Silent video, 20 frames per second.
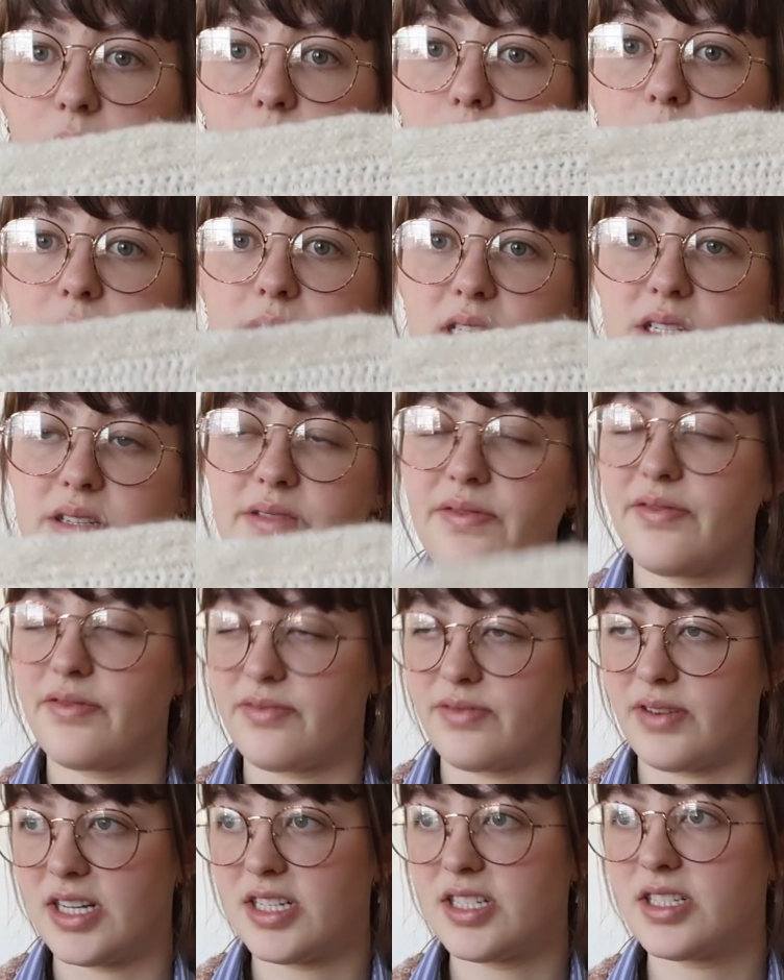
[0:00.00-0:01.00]
which is
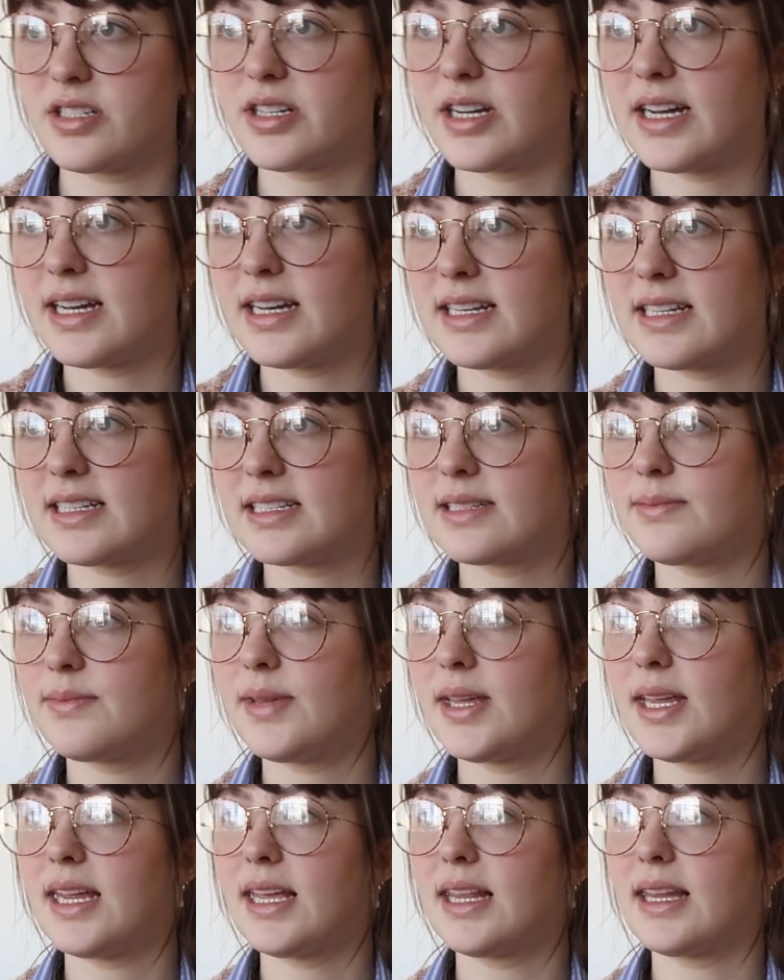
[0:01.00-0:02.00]
frustrating to
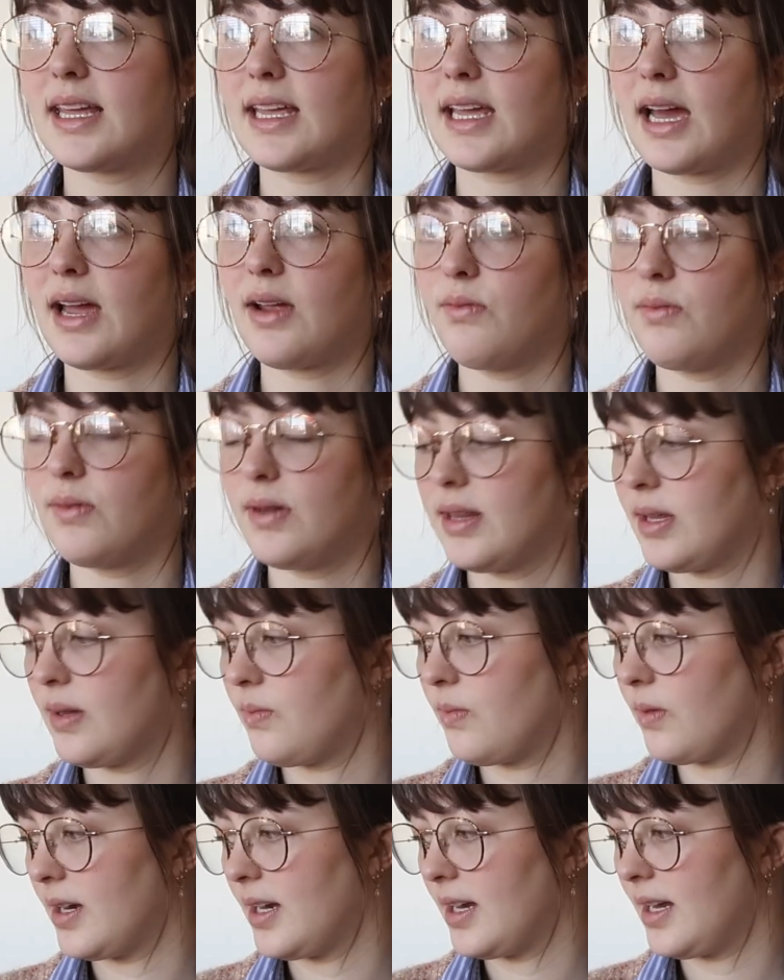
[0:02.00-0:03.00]
me. Like, I really
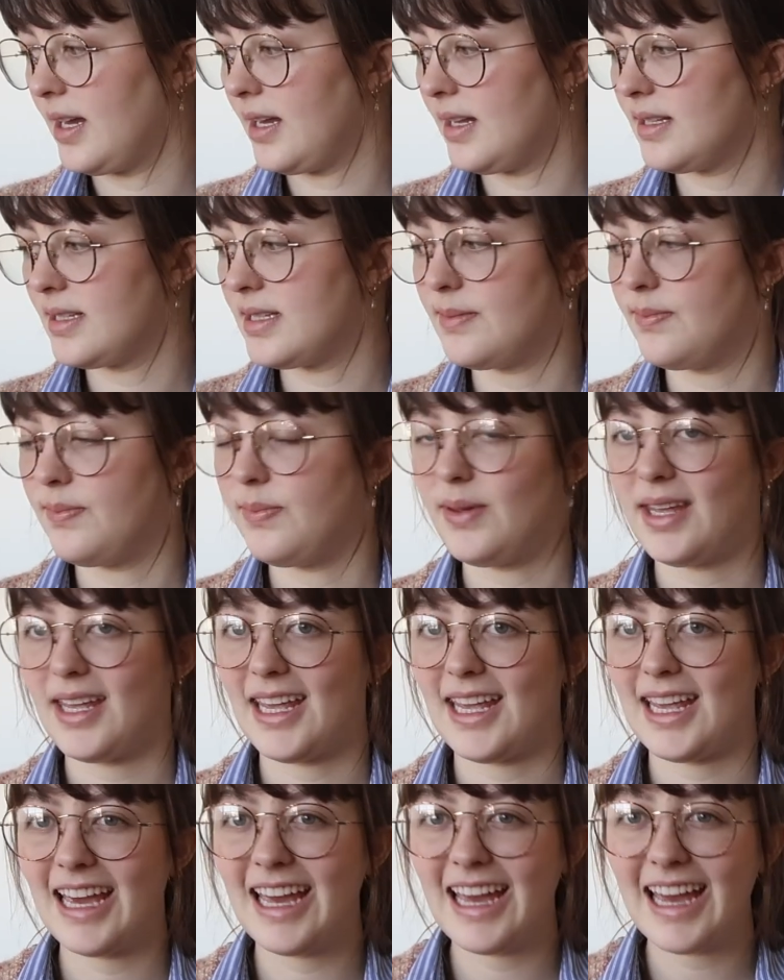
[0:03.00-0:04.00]
want it to
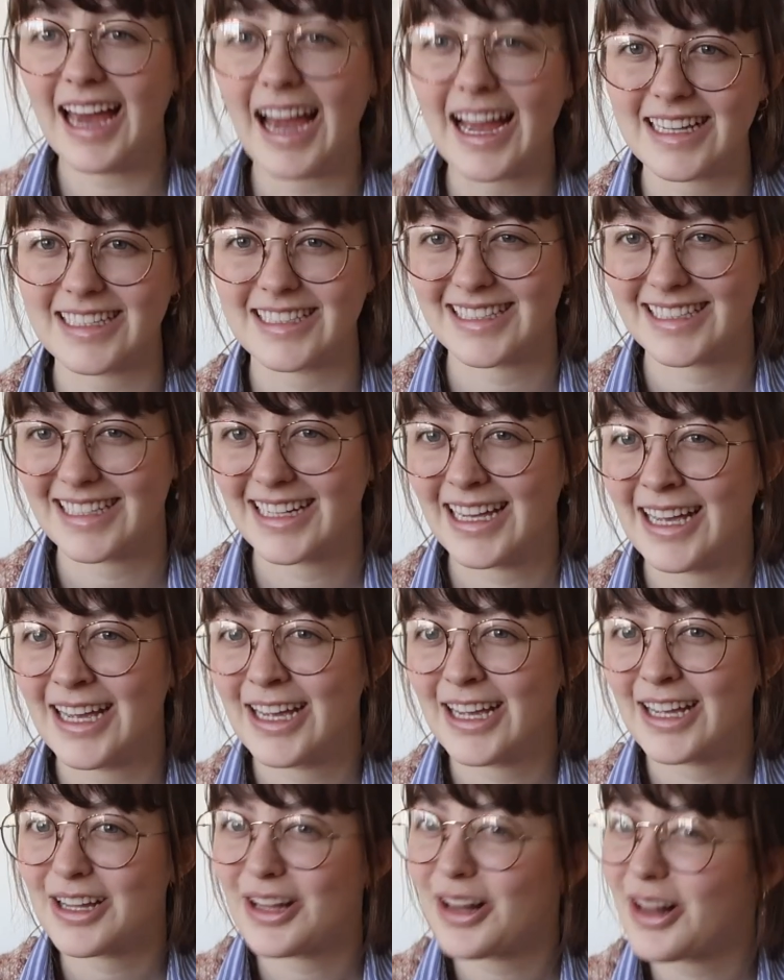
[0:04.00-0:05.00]
be as
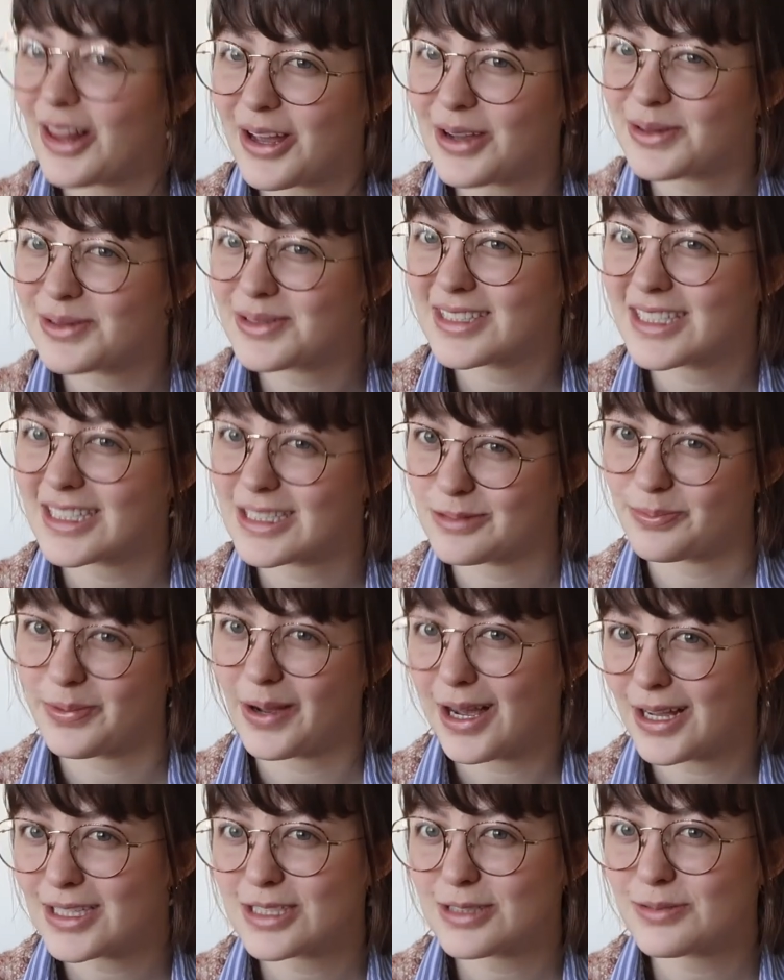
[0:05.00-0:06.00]
close as
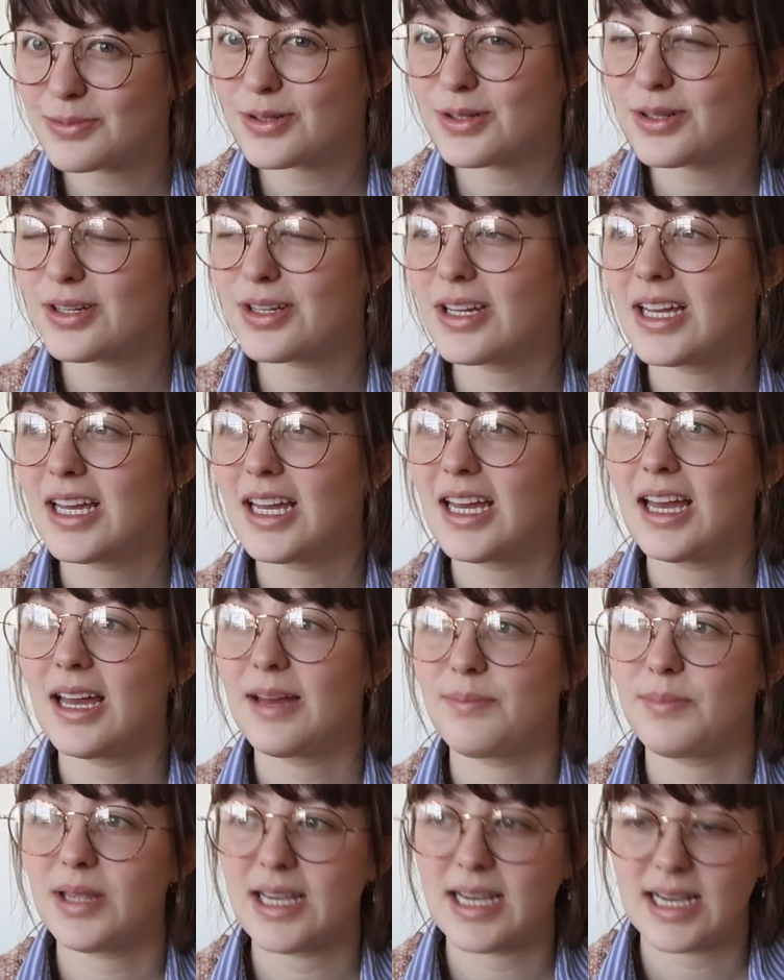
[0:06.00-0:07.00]
possible
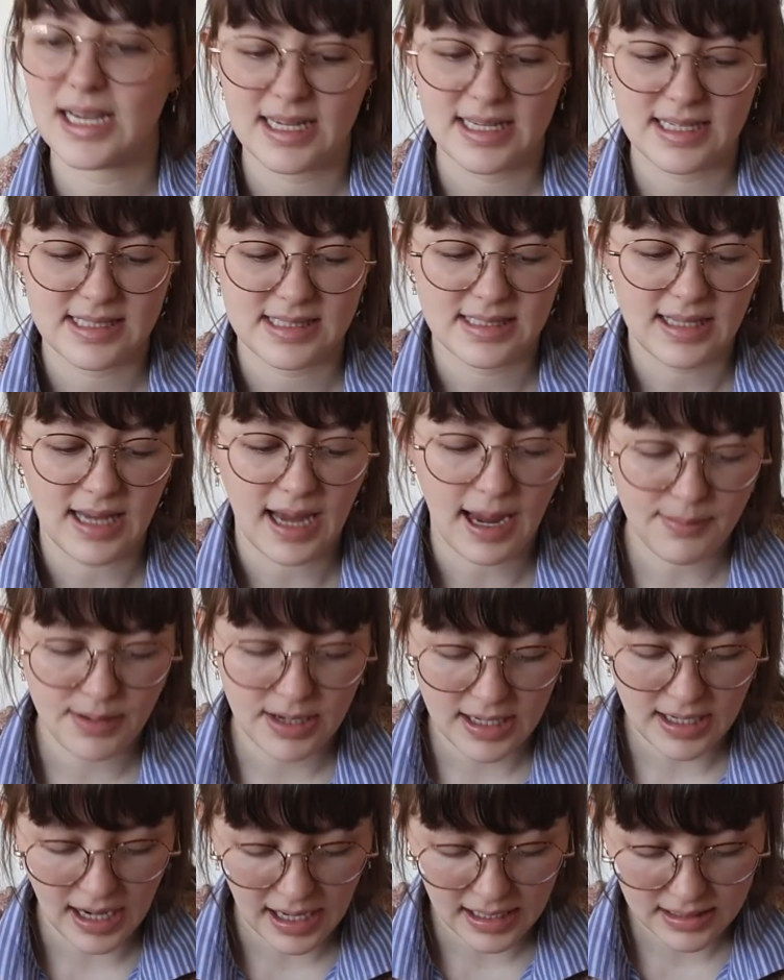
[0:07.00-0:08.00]
because, I
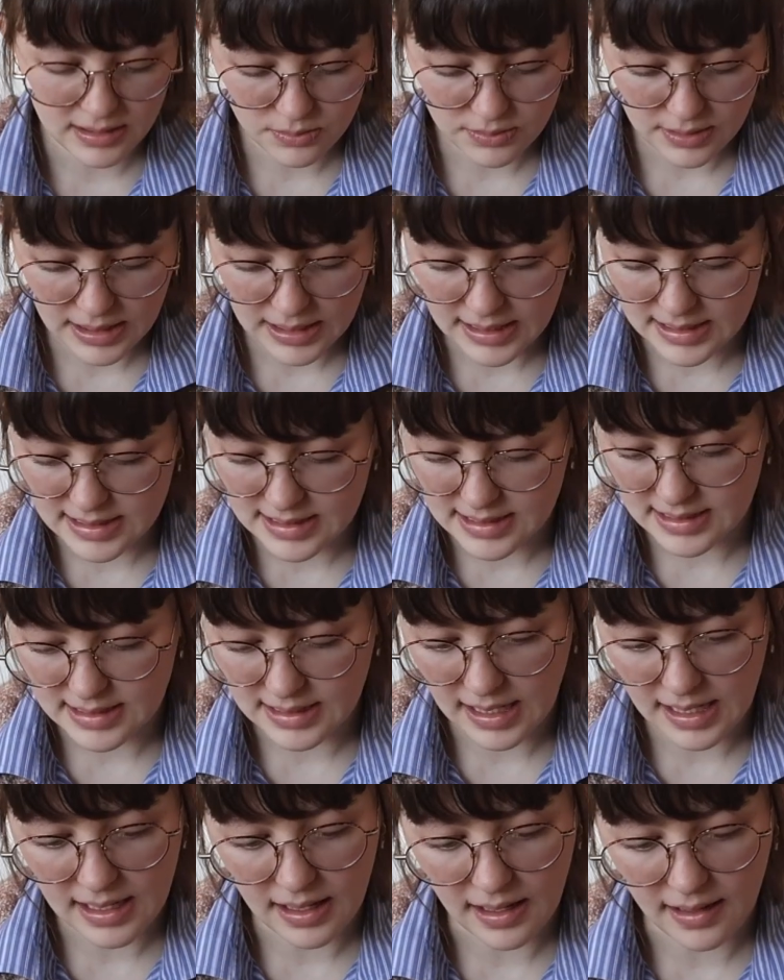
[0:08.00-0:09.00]
mean, I don't think it's
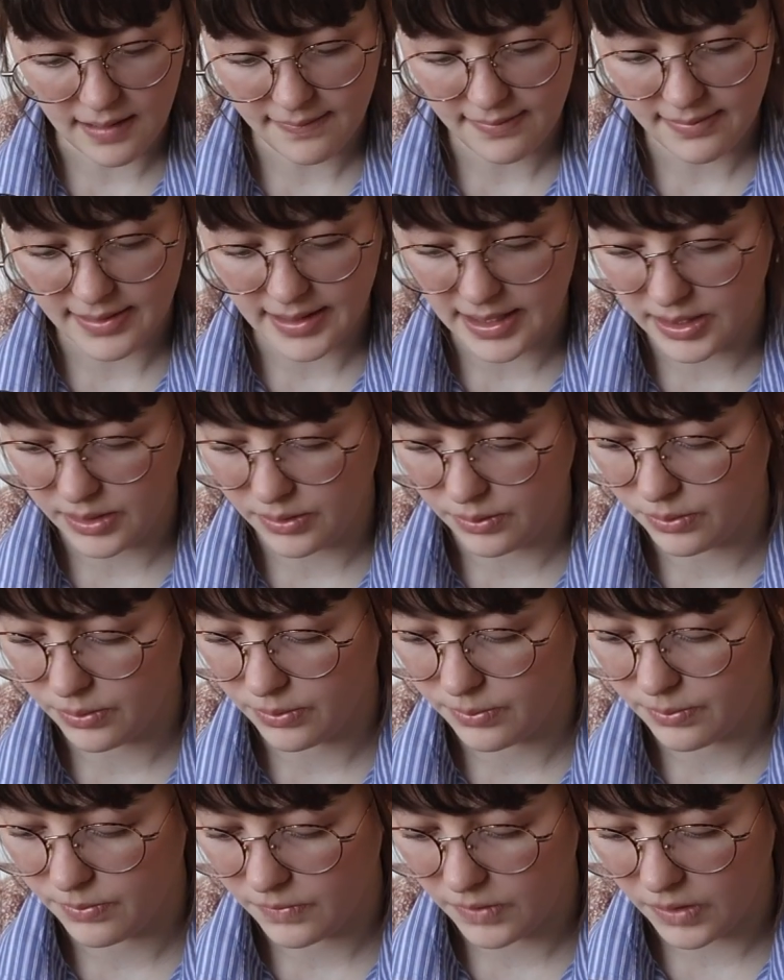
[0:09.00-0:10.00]
enough that
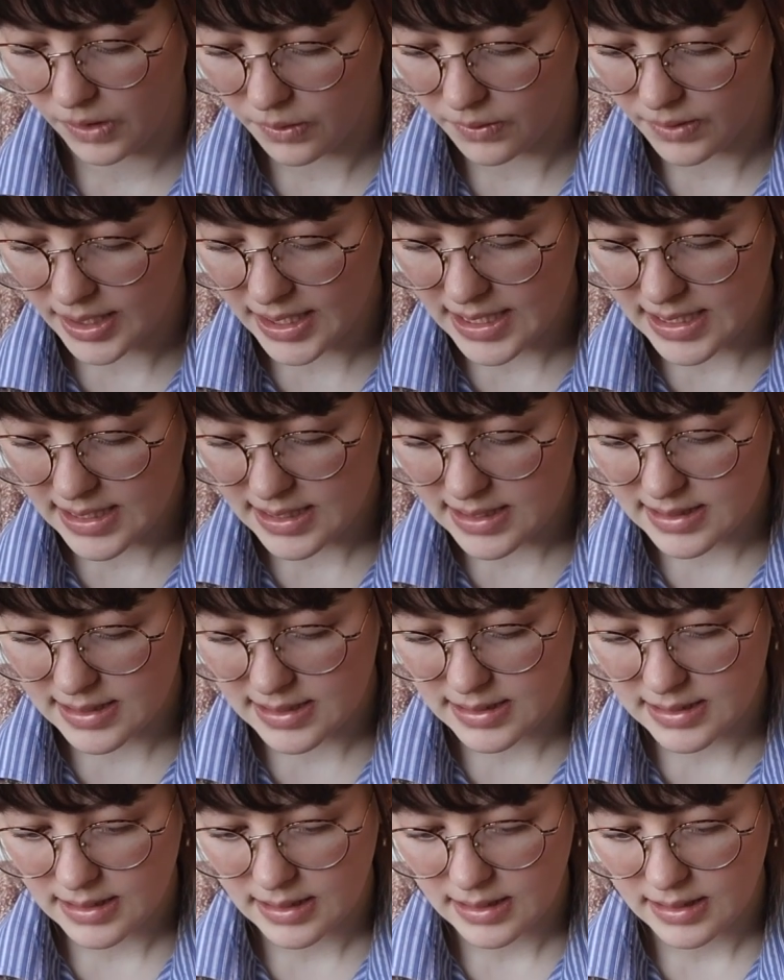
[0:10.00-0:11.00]
you'll
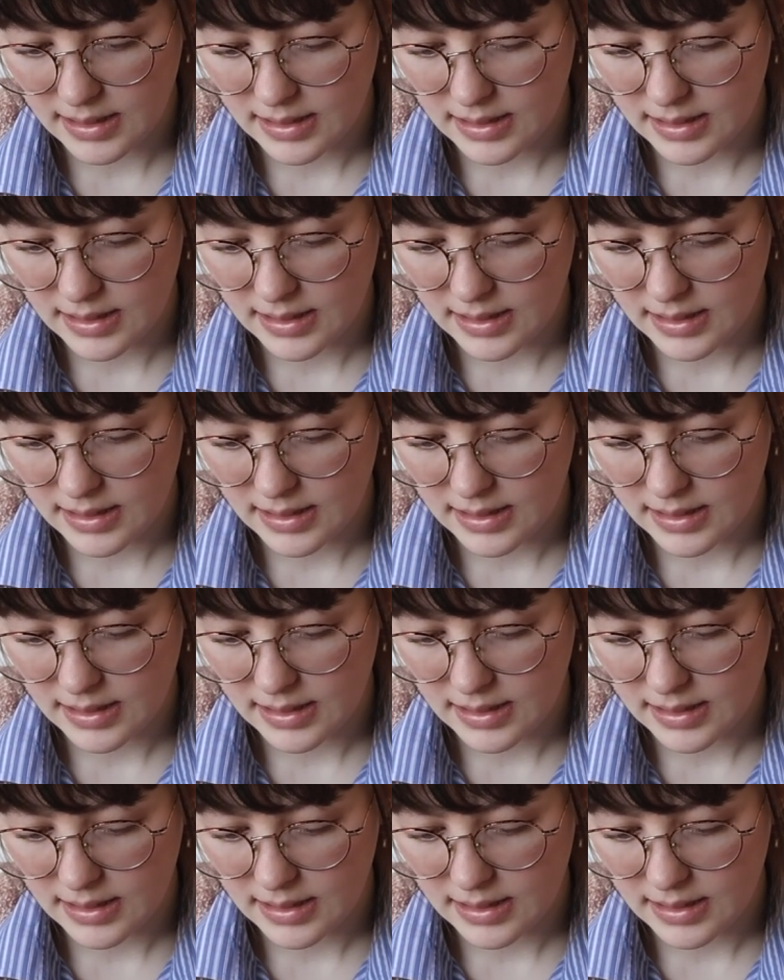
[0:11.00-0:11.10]
notice,